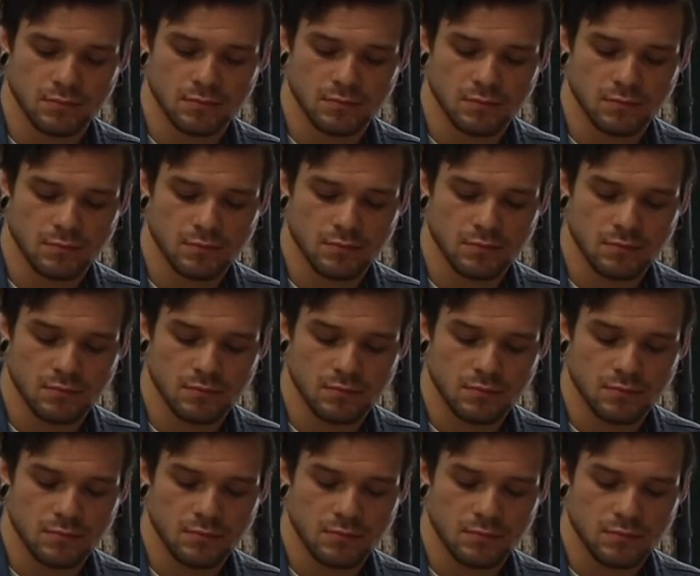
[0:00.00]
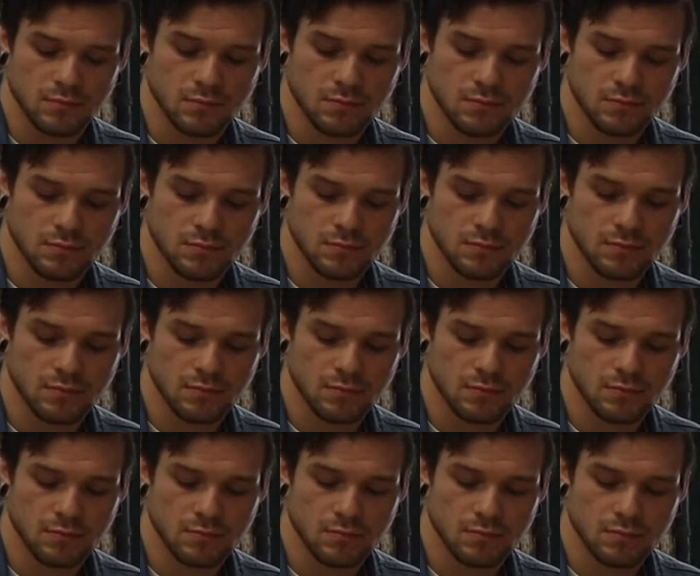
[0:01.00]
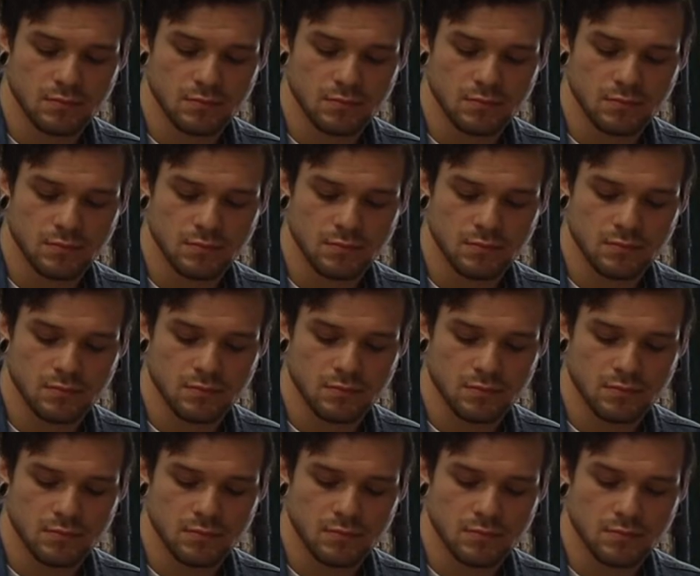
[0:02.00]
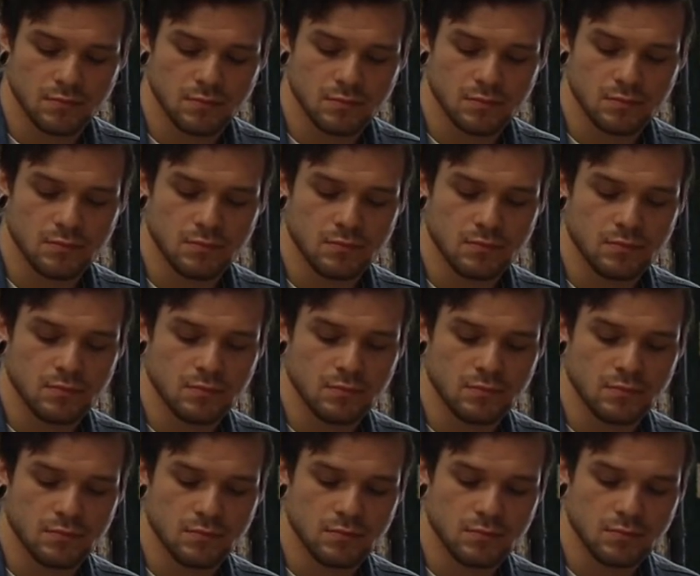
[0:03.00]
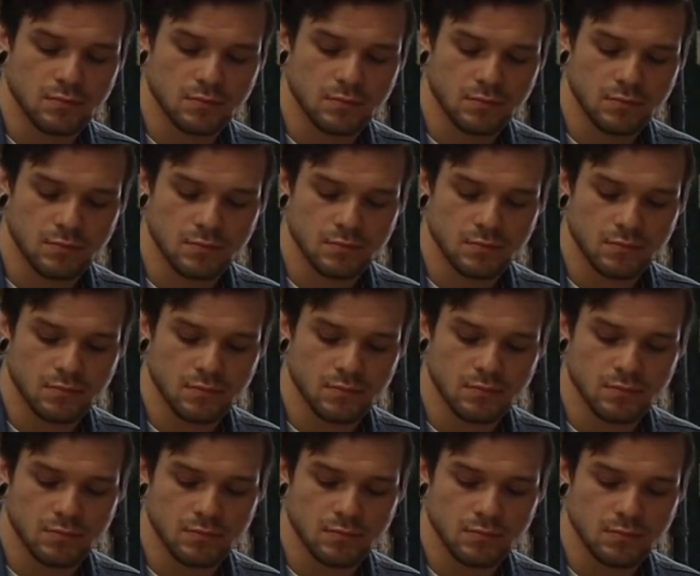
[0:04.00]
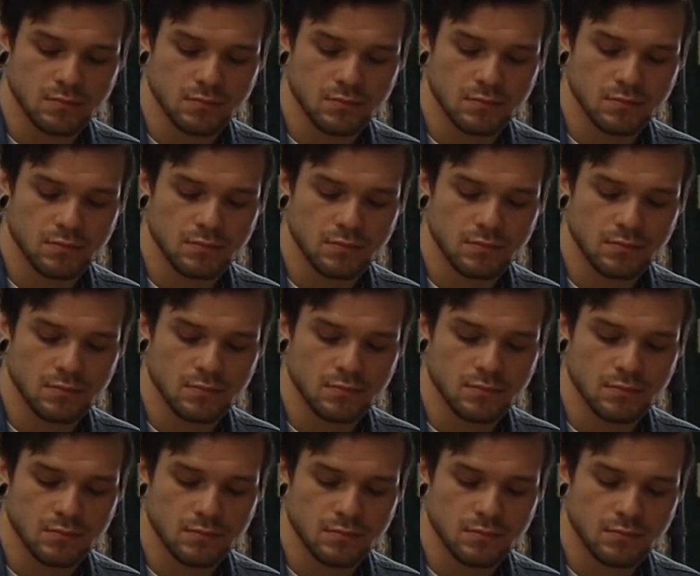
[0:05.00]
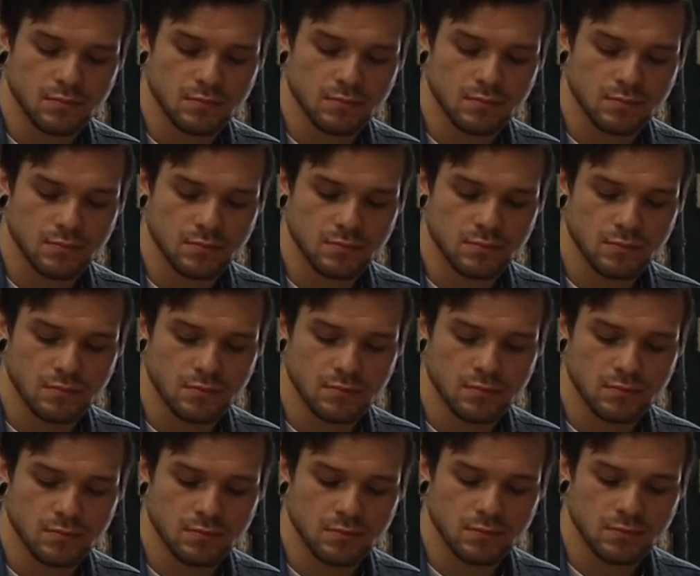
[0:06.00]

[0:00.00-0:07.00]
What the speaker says: This person isn't speaking.